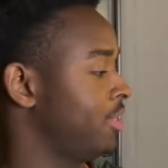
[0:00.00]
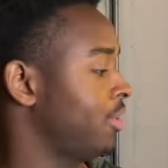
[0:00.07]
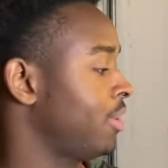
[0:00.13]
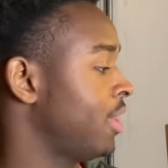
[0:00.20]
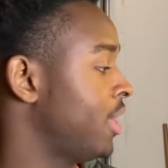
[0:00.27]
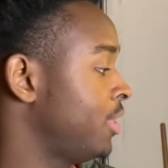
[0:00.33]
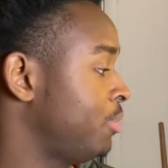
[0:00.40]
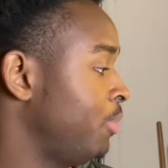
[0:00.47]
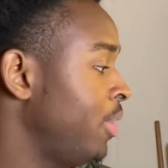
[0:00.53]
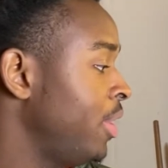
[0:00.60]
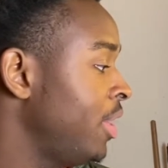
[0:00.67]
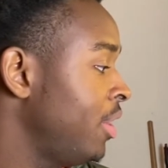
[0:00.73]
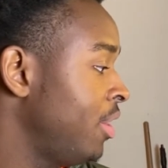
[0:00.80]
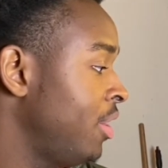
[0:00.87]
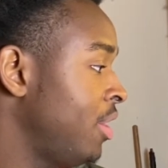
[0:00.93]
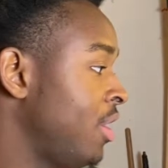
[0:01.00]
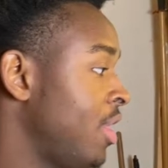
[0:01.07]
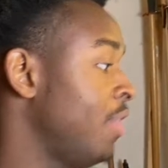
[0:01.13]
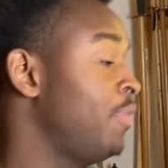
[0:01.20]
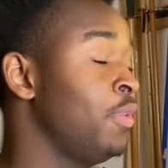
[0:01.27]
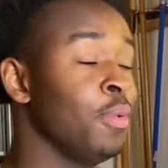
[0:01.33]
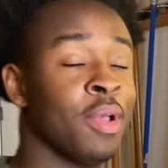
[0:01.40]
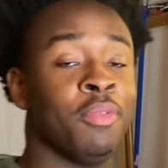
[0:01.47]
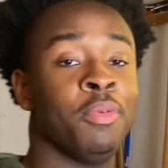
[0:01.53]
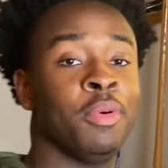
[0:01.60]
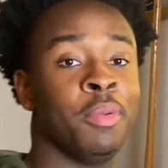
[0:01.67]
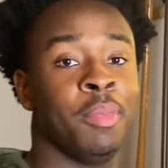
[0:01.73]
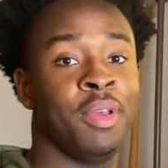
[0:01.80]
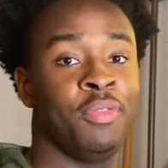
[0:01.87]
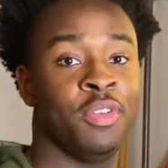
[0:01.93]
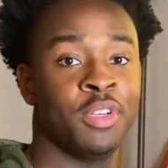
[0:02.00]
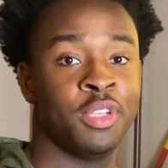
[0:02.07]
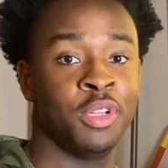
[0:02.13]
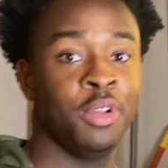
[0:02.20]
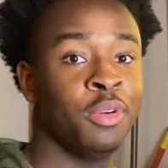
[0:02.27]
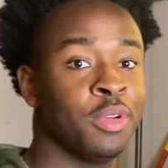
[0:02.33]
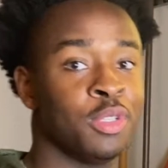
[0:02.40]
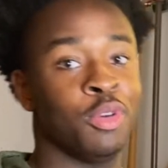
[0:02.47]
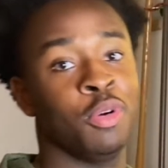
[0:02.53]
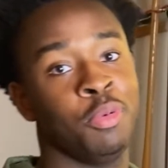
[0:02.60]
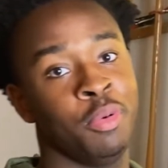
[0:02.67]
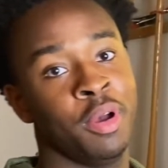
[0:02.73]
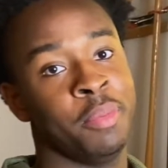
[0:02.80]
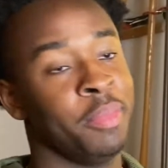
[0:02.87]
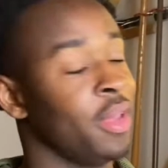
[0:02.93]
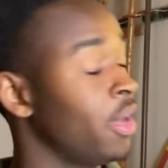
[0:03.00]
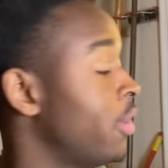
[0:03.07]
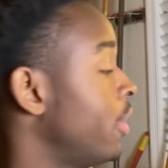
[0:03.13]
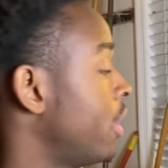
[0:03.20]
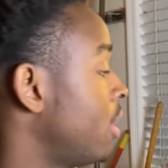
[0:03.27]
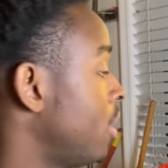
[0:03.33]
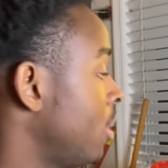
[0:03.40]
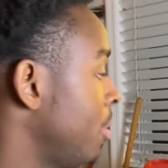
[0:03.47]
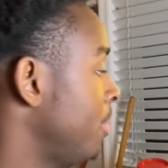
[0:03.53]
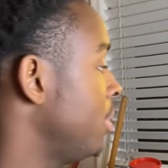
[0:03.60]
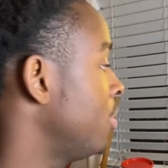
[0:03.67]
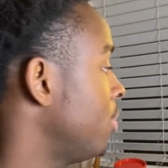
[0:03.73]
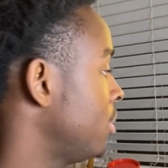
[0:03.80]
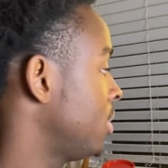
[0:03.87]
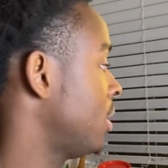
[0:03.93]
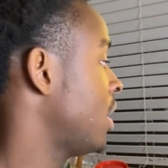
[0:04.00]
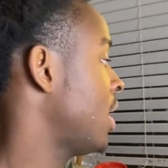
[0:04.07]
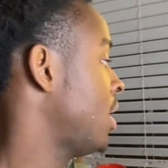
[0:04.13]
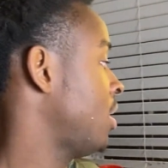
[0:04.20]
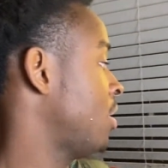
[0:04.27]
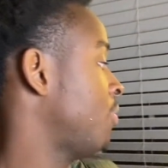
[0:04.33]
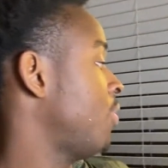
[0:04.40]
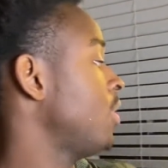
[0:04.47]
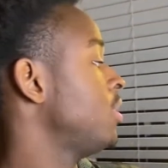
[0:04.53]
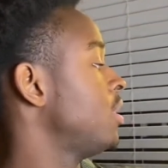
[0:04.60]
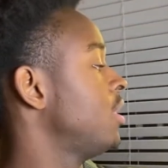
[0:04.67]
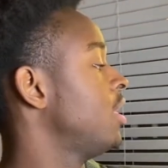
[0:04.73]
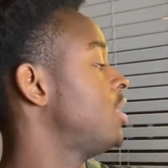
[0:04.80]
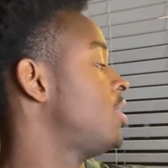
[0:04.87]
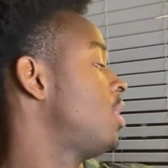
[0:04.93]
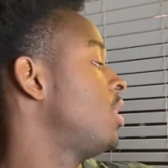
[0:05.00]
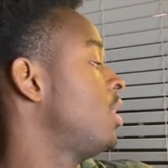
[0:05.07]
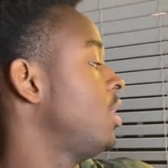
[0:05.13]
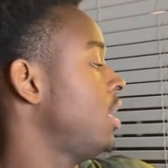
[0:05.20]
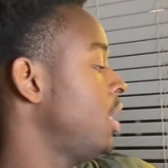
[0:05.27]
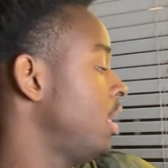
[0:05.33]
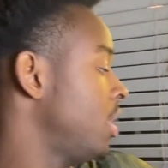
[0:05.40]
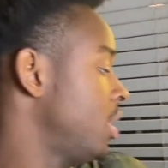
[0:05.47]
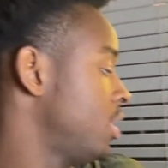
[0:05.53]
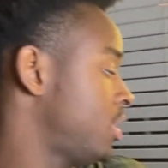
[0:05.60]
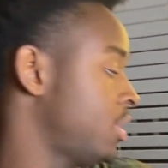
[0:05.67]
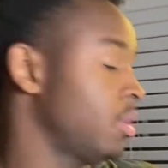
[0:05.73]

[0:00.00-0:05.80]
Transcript: guys, if you ever want to make fishing lures, or what me and Greg are gonna be doing today, the first thing that you're gonna need is some